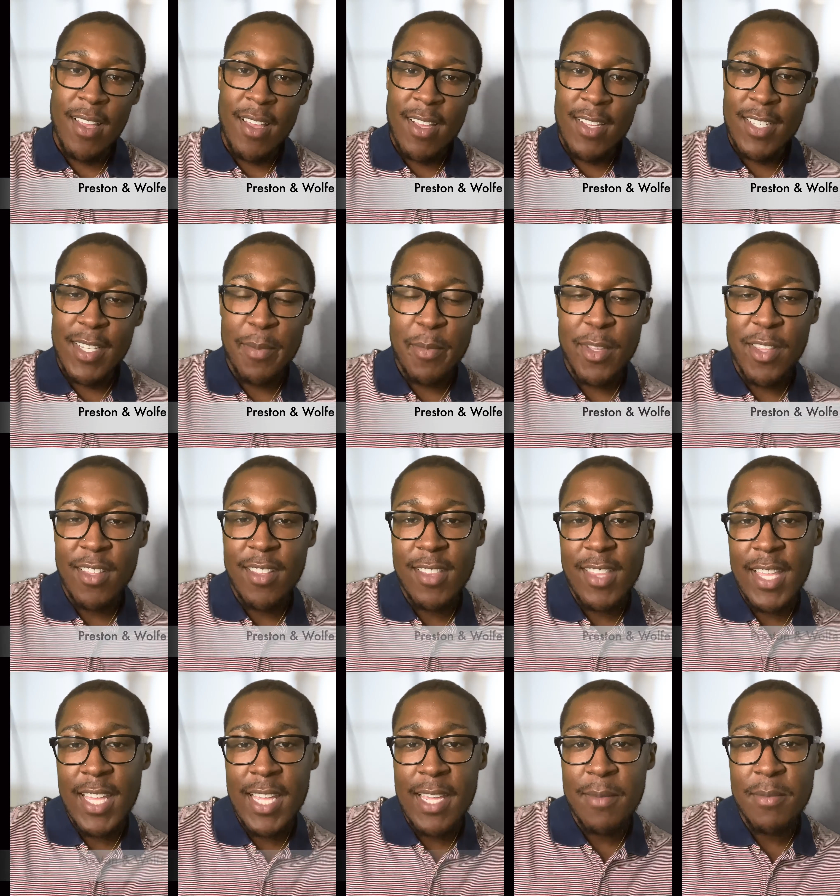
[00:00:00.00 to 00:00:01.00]
Some of the
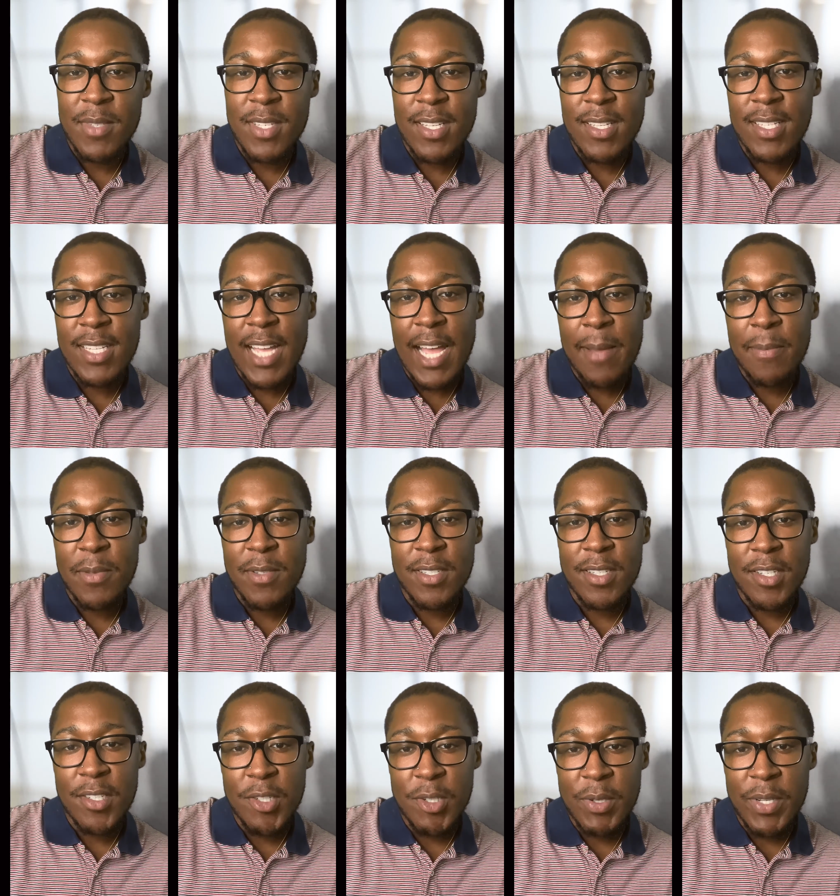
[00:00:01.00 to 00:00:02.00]
themes and topics
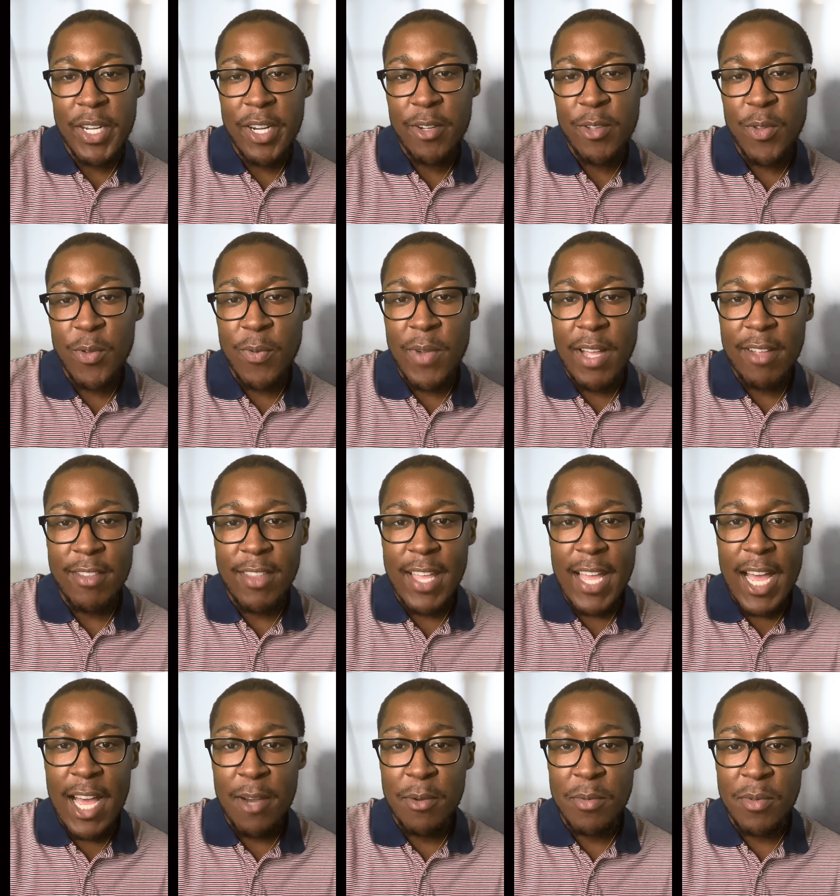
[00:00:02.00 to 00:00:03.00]
that you'll hear throughout the
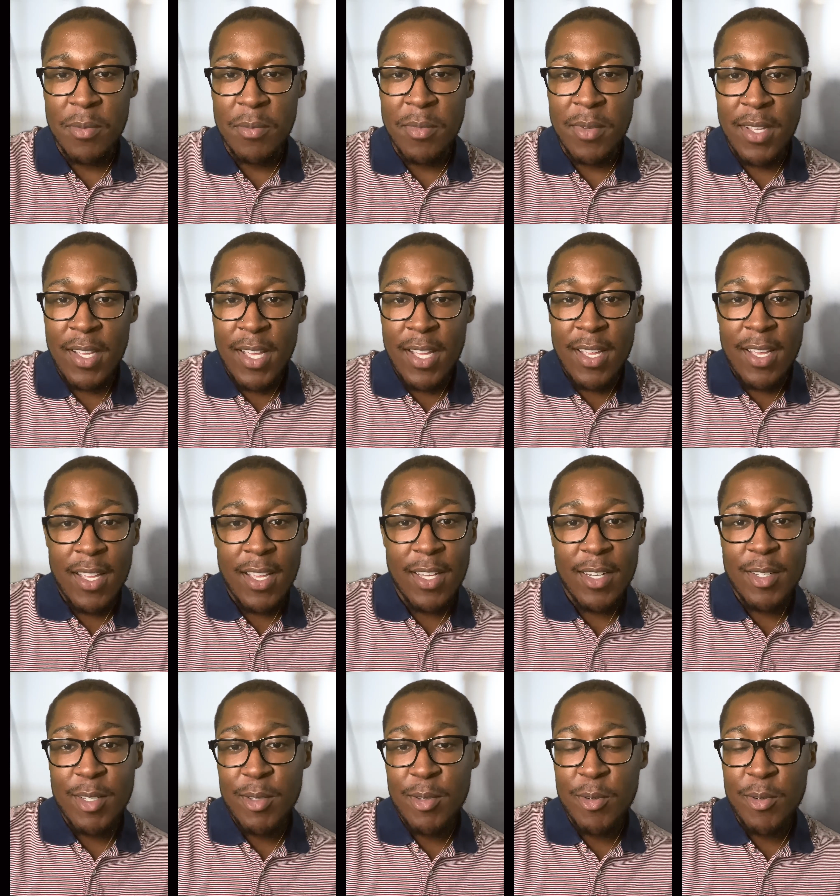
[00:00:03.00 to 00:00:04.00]
album
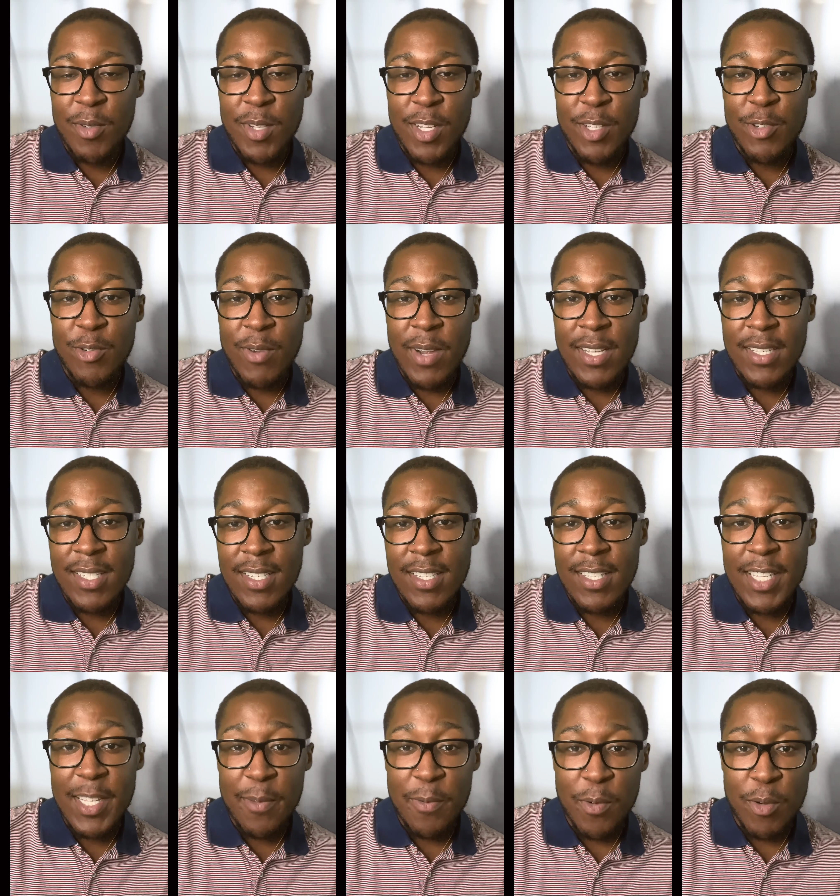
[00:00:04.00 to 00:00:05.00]
include addressing
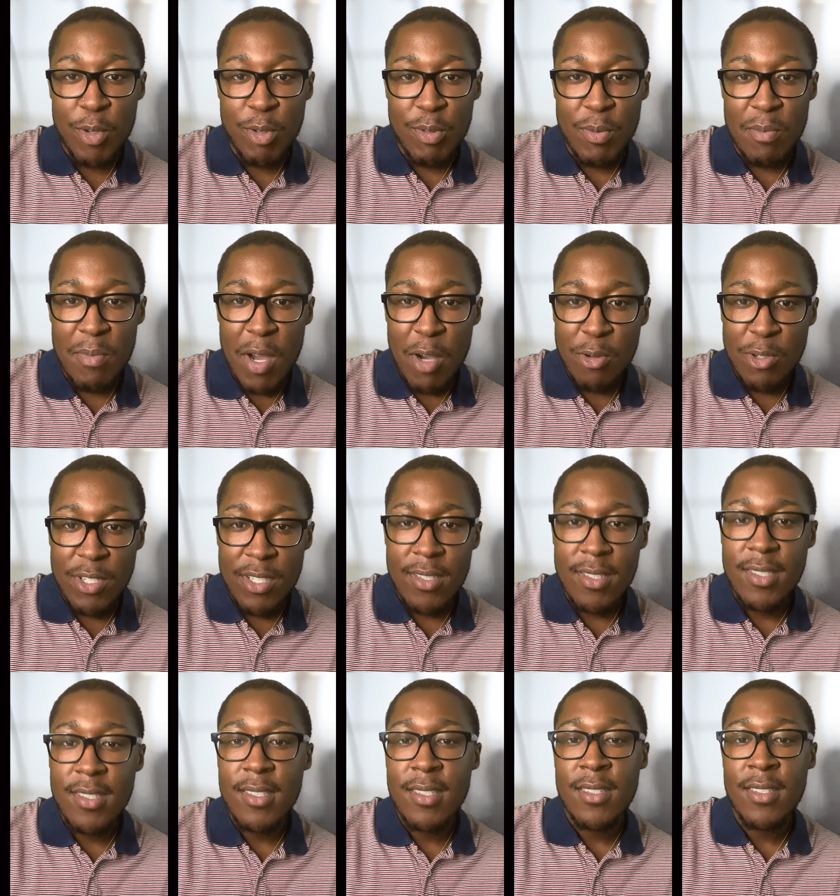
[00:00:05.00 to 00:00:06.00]
difficult
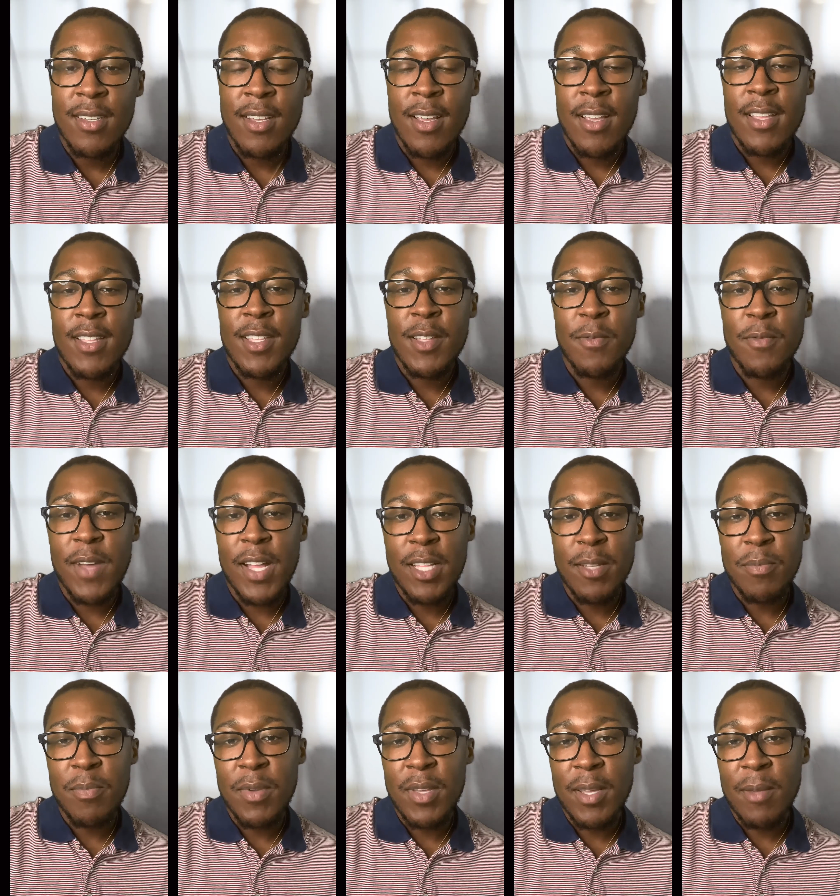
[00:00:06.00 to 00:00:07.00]
emotions,
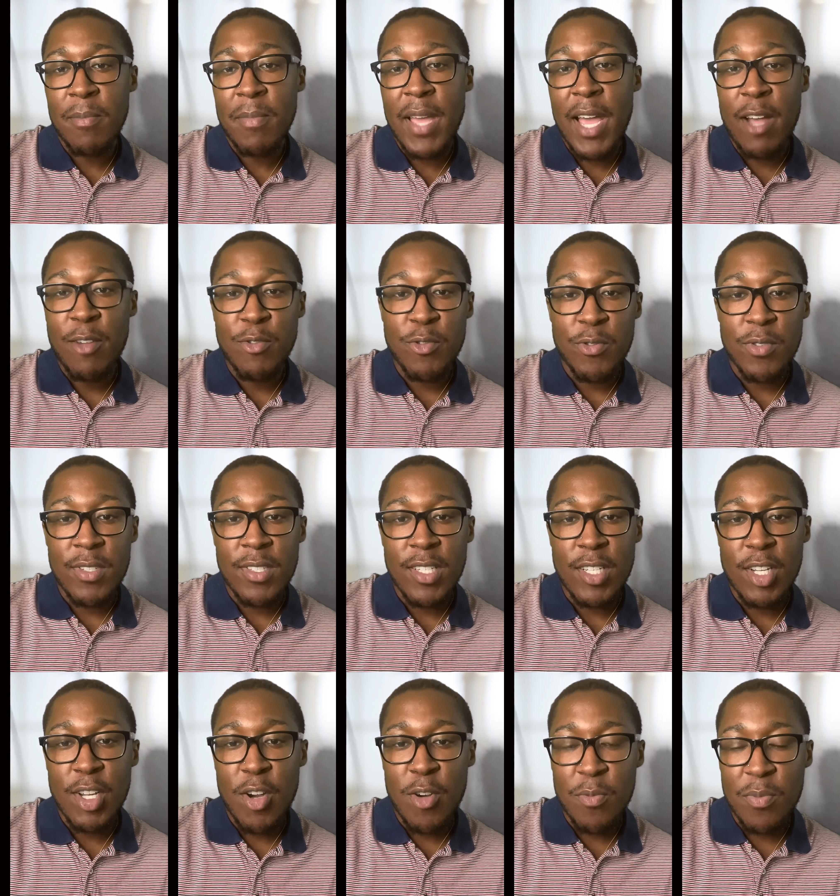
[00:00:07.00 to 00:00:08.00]
developing boundaries and
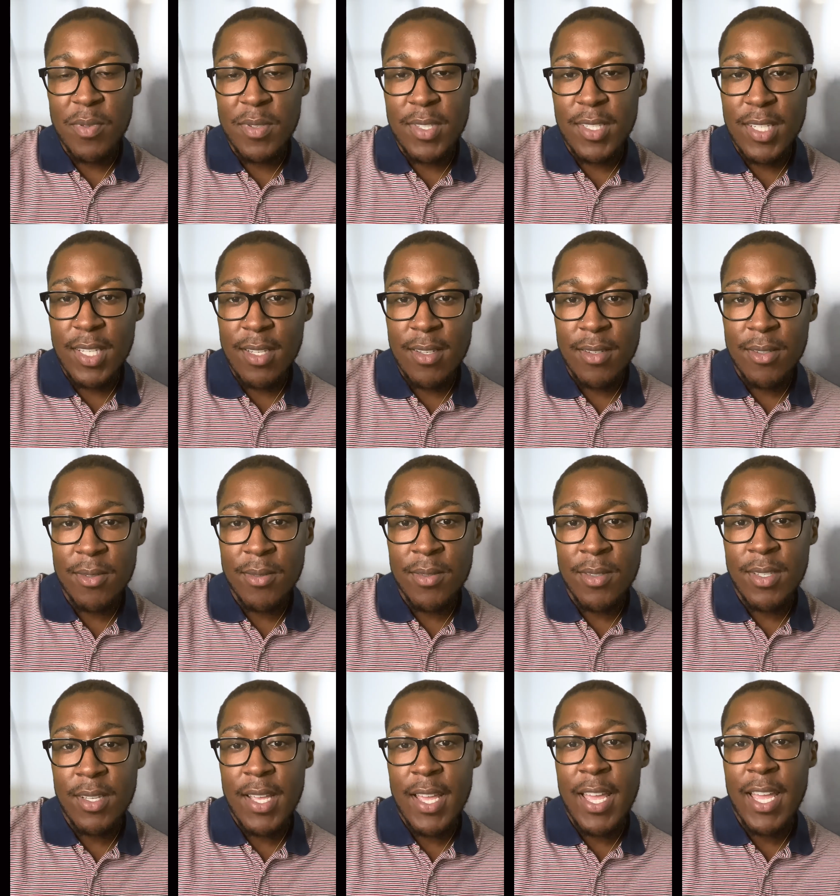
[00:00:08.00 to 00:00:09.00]
coping
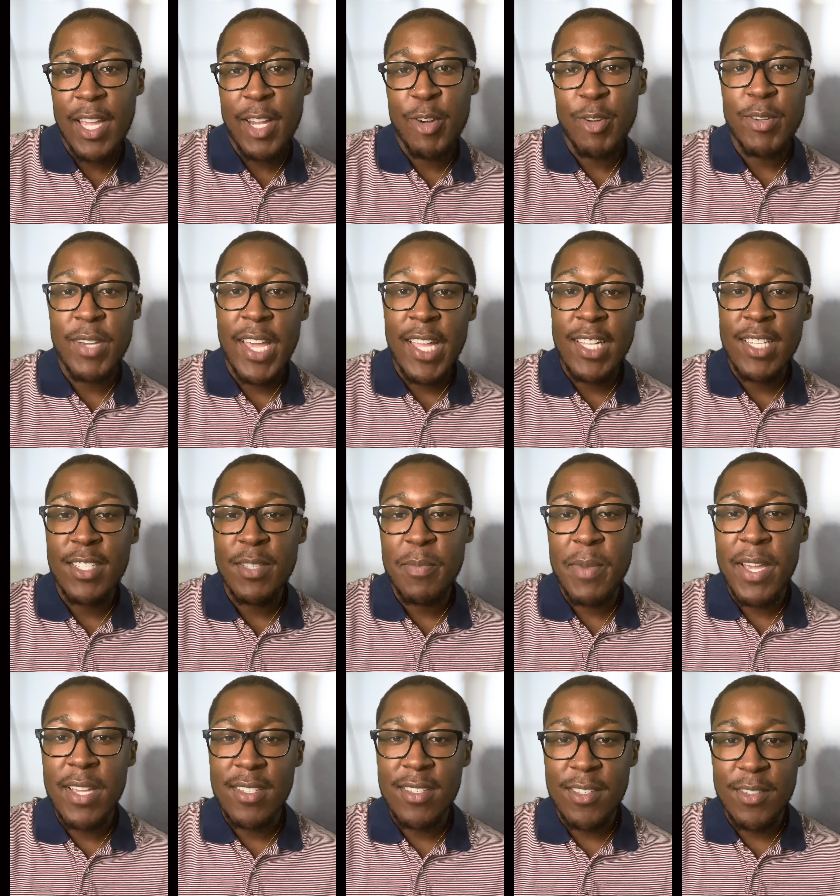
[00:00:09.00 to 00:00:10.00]
skills, and creating
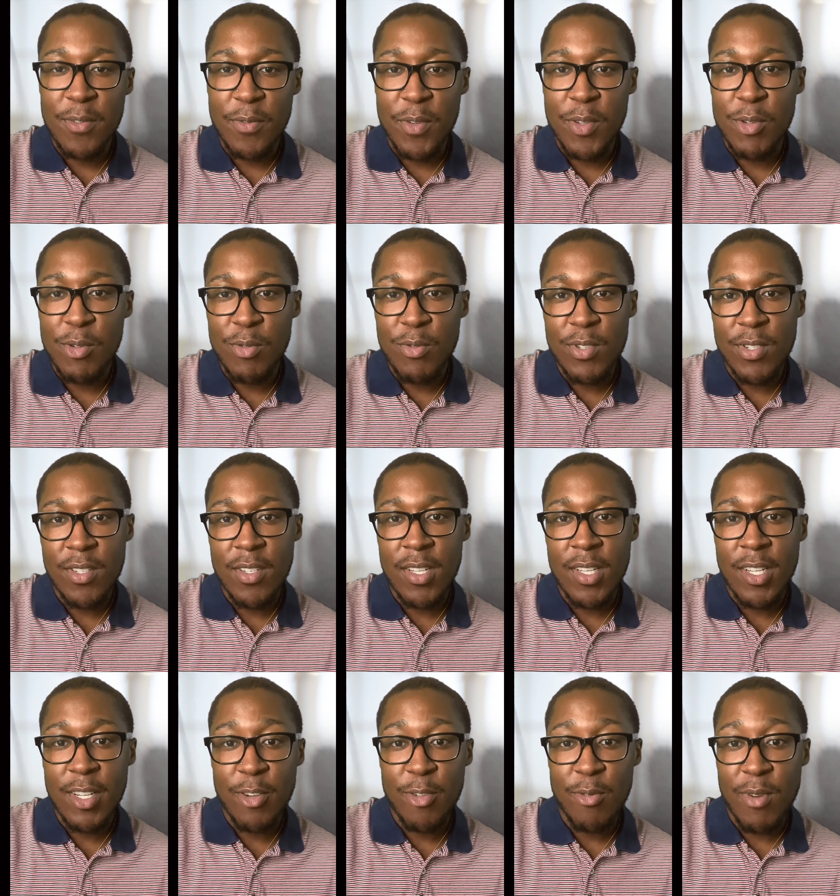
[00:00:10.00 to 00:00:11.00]
spaces for you
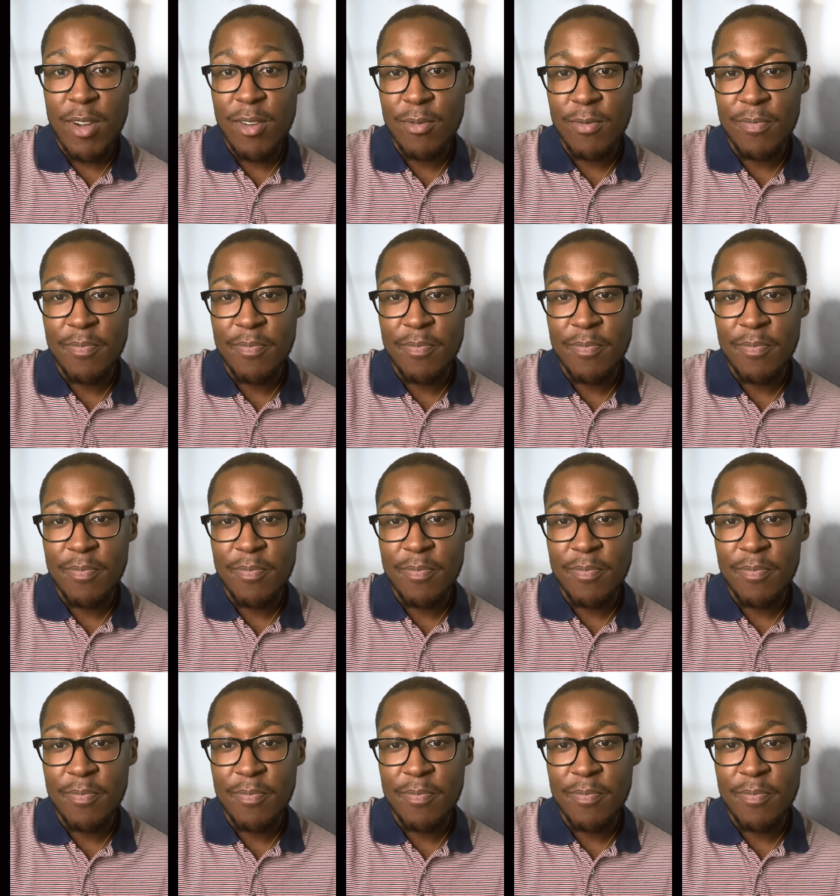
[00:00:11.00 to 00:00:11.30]
to grow.